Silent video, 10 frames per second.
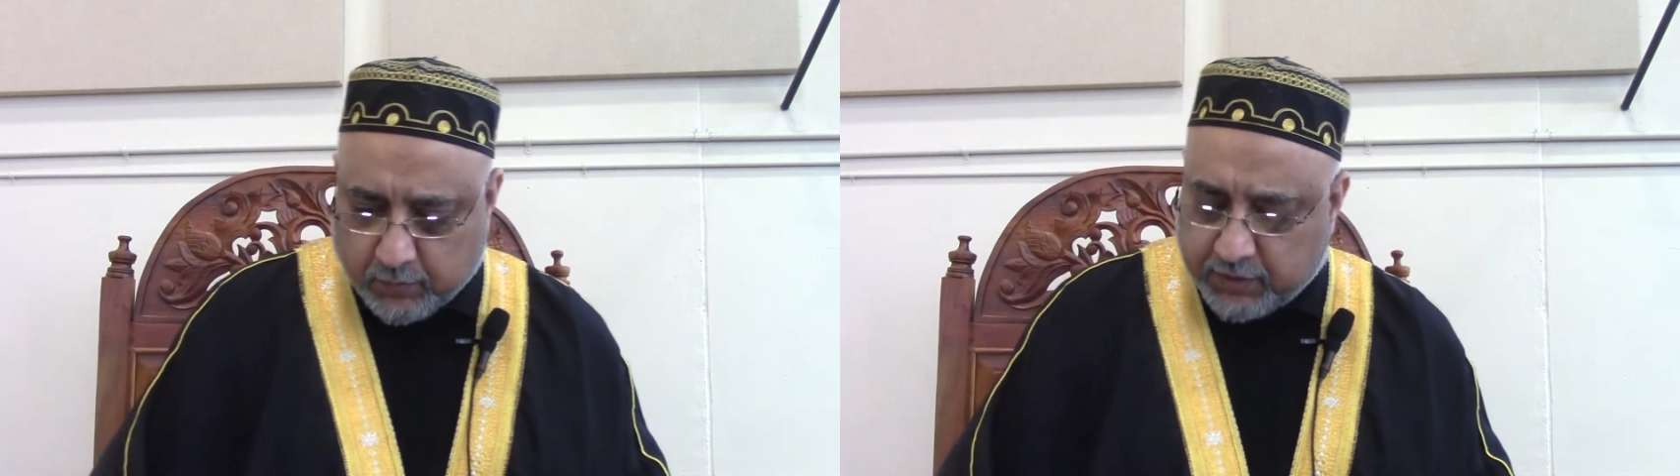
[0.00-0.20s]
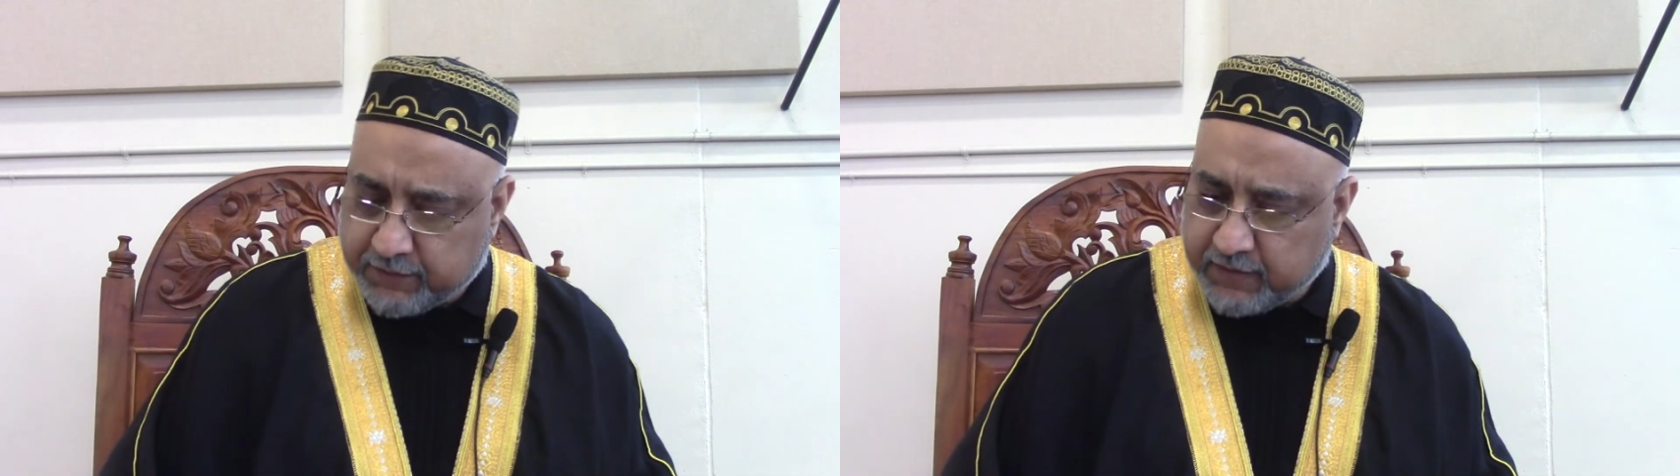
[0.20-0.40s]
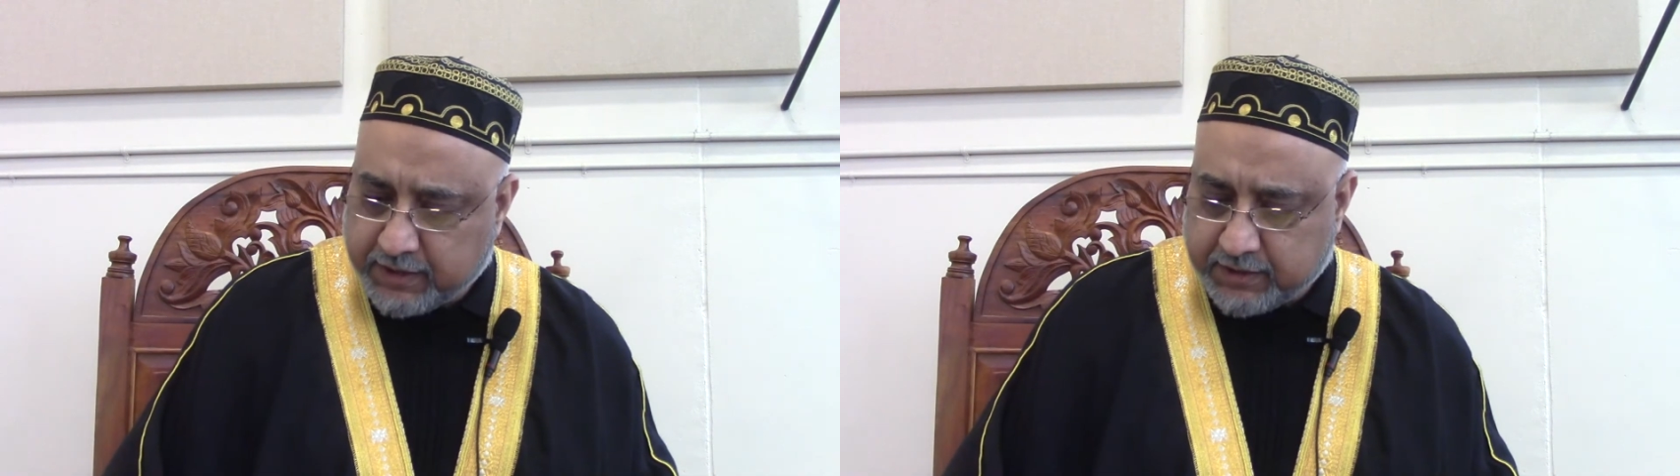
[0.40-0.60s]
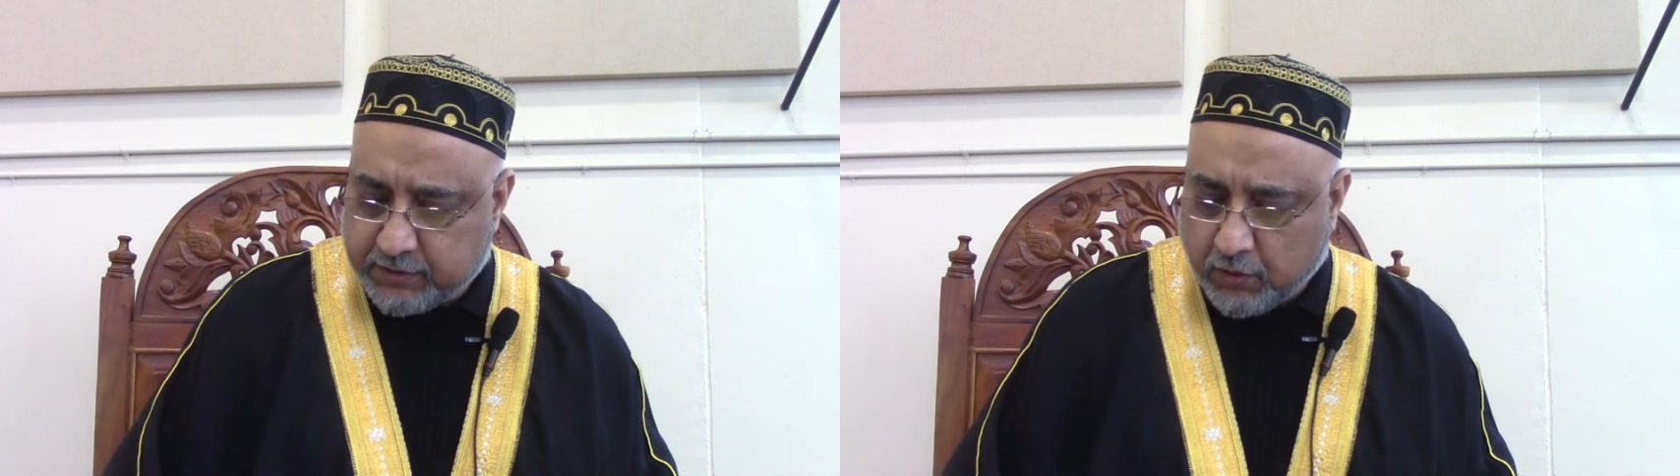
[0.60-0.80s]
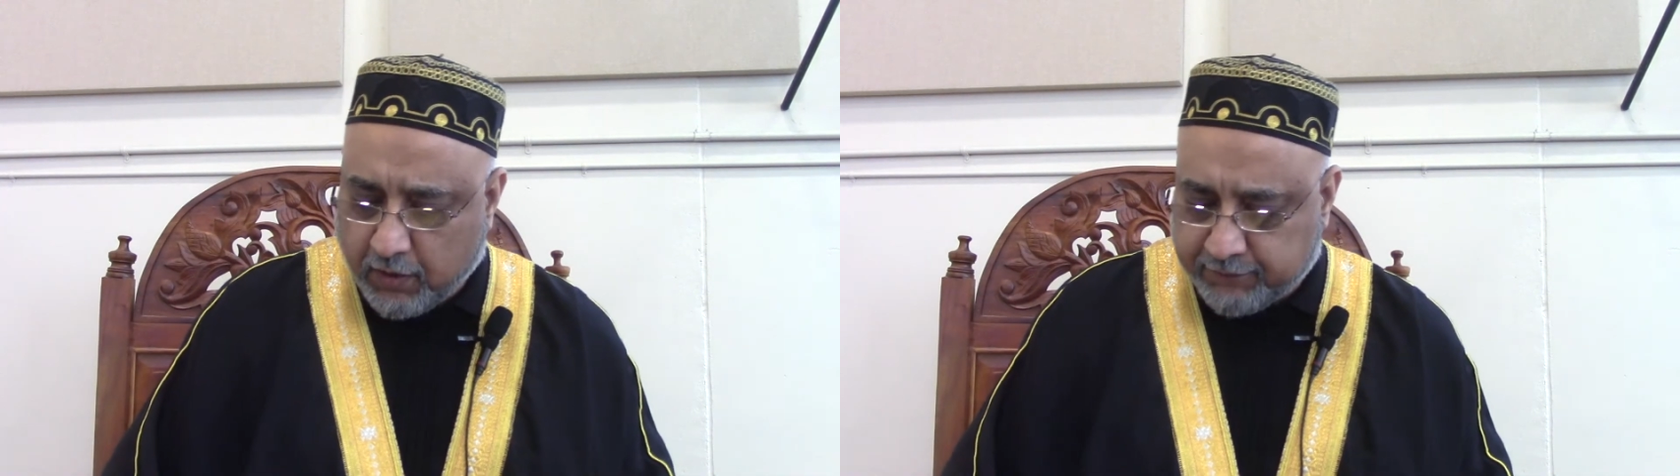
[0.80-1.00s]
We recite
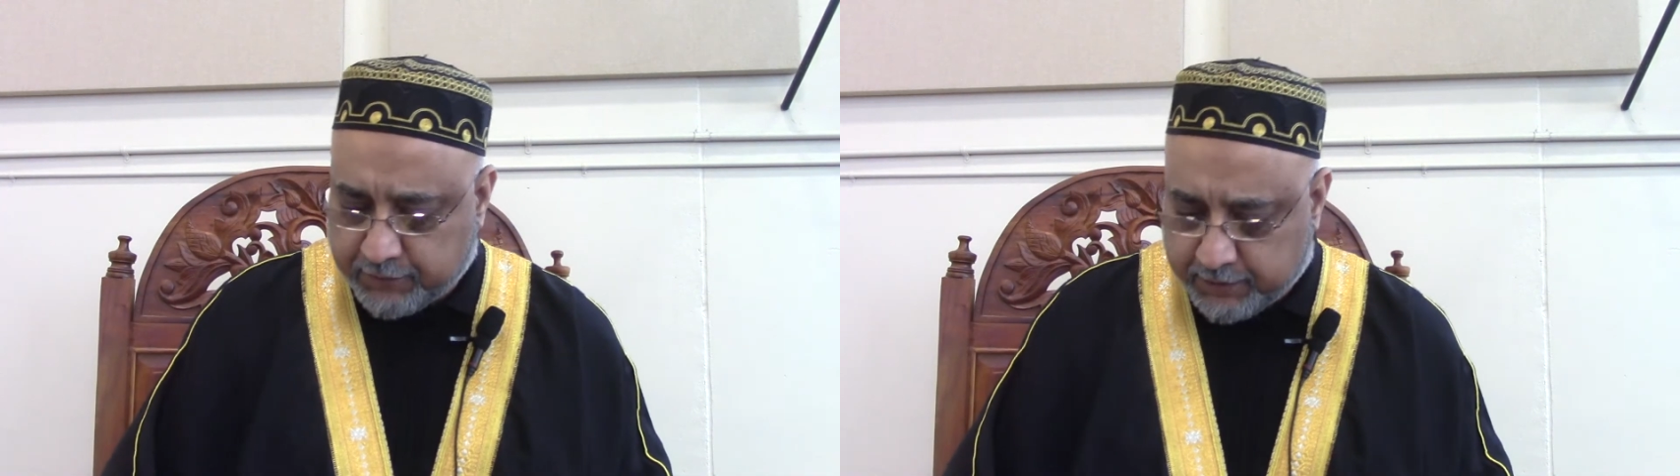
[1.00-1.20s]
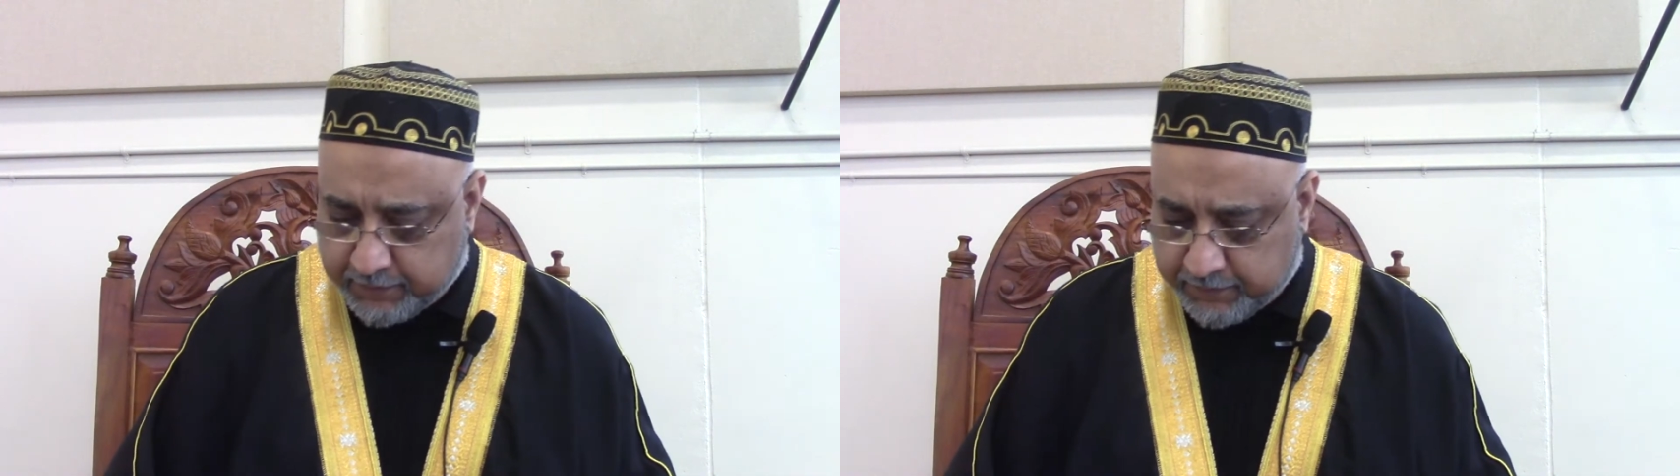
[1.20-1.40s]
it often,